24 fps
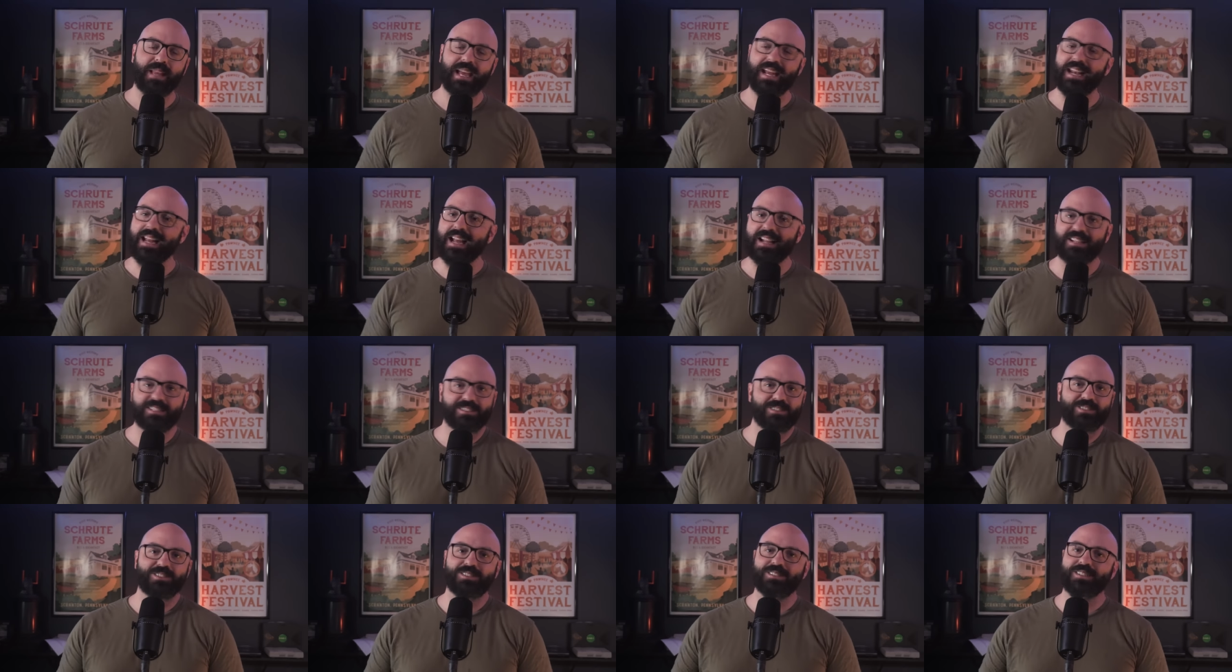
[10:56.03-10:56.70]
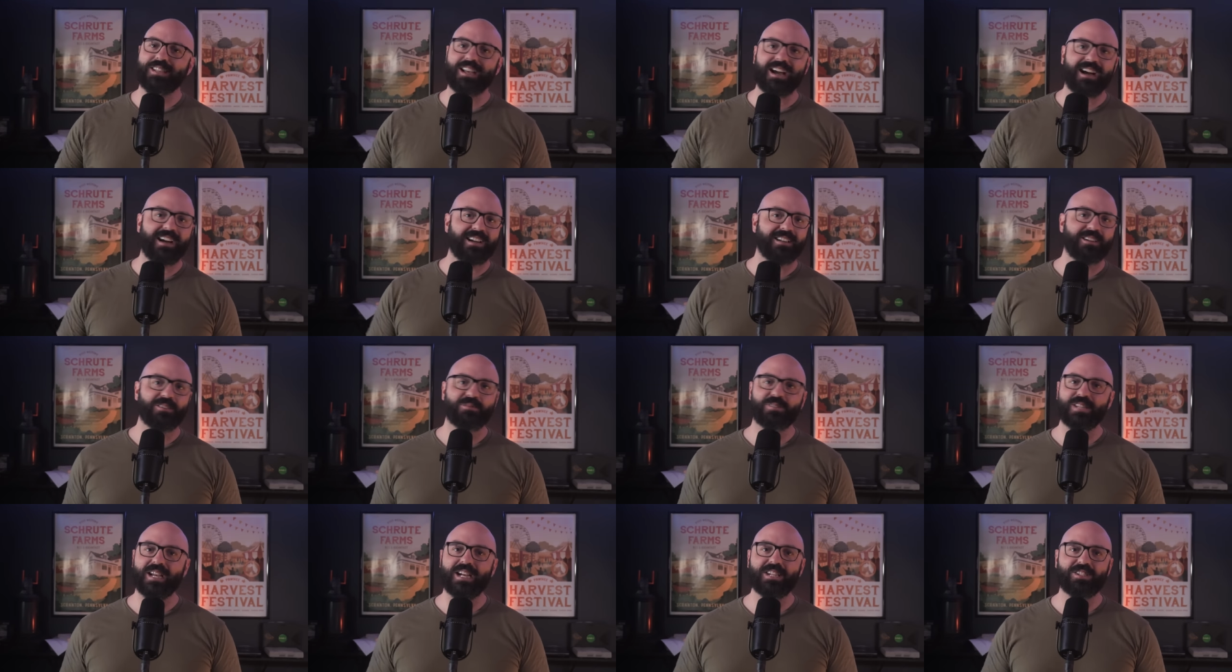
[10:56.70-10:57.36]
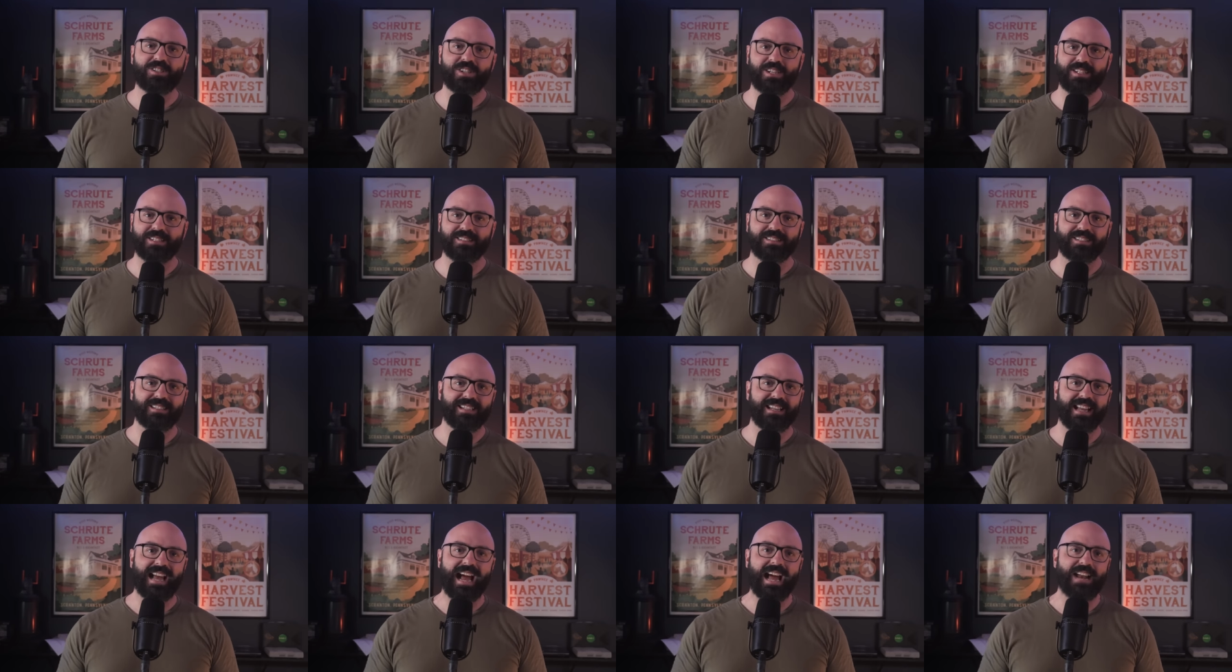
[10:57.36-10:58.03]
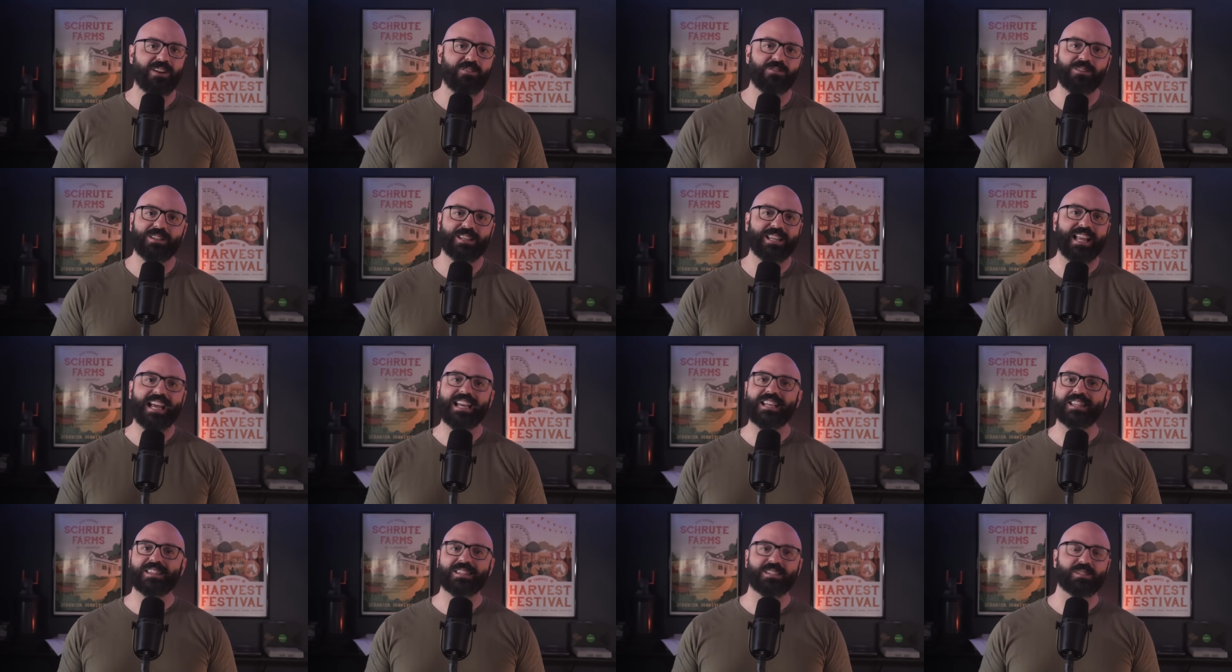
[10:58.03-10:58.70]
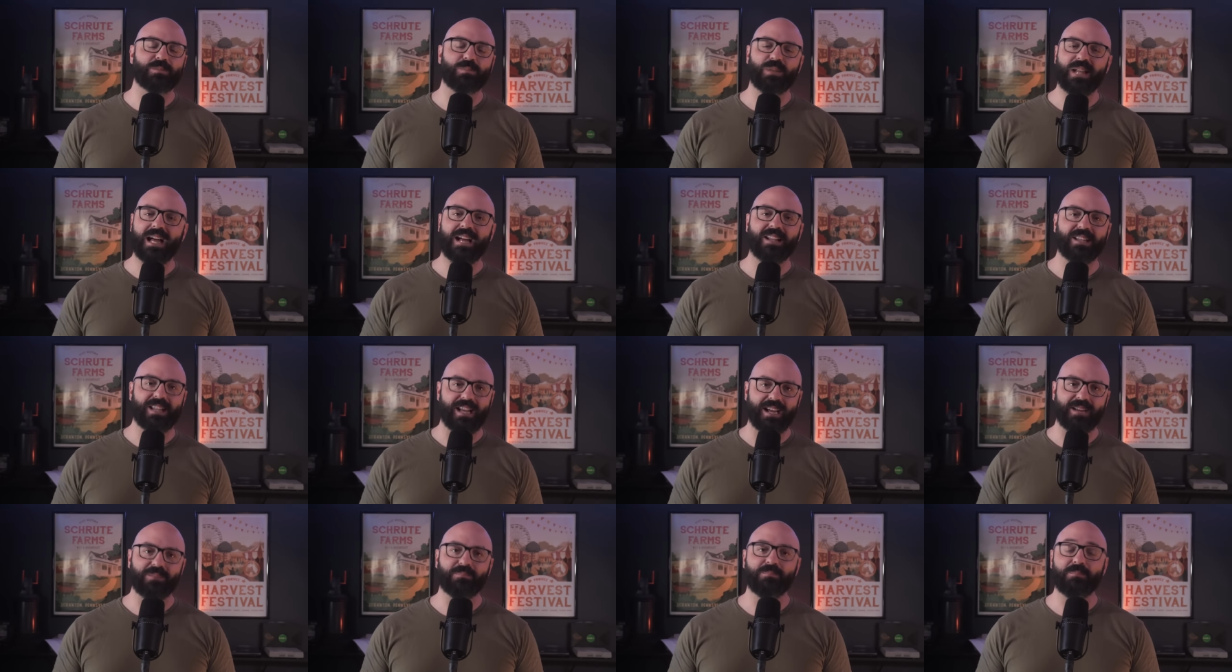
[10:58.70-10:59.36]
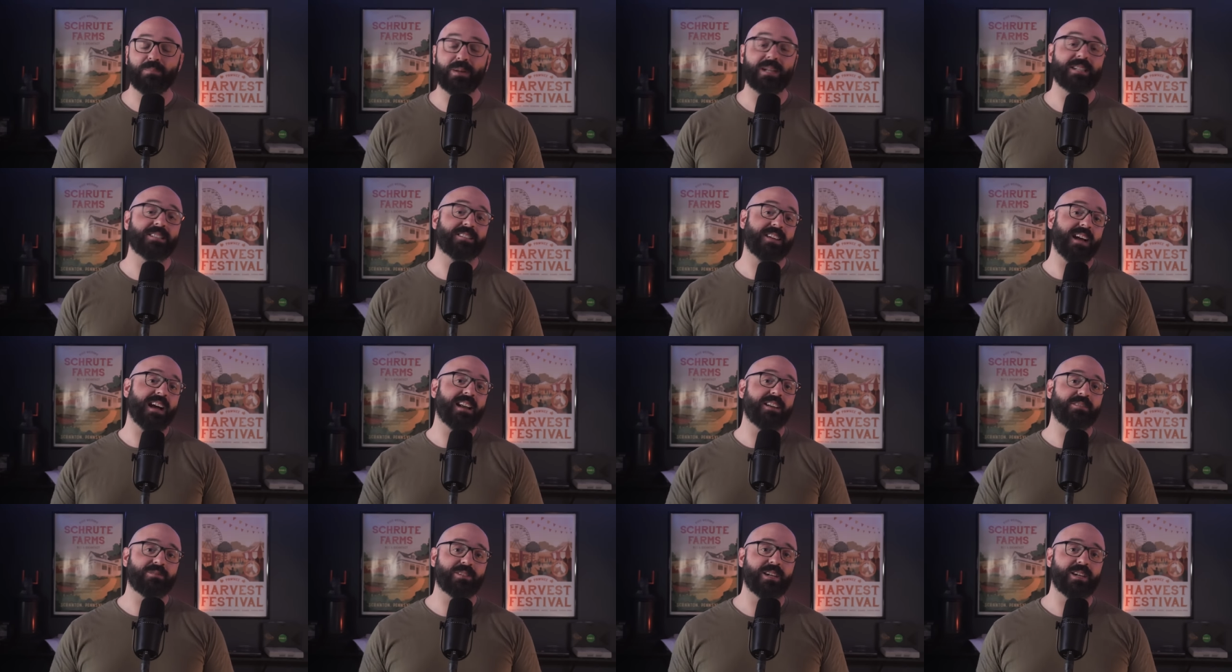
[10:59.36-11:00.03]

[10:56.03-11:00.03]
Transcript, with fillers: And that's kind of touching. I don't like this plotline, but it's kind of